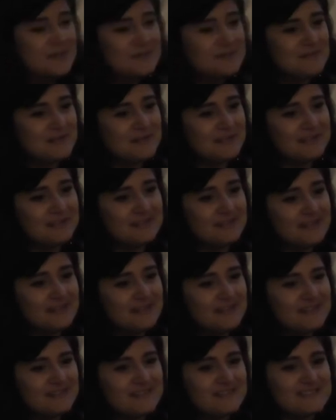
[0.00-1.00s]
But
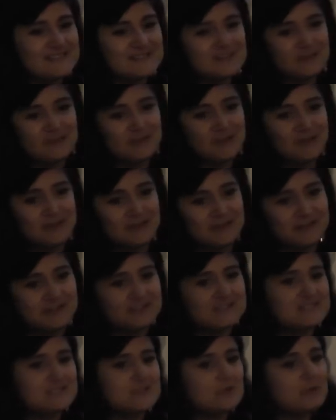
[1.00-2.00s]
these all are
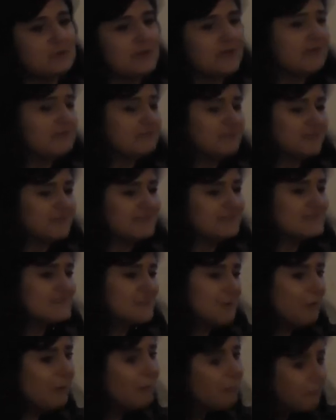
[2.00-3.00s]
not so lefty,
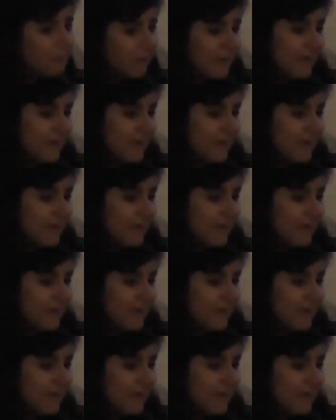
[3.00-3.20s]
so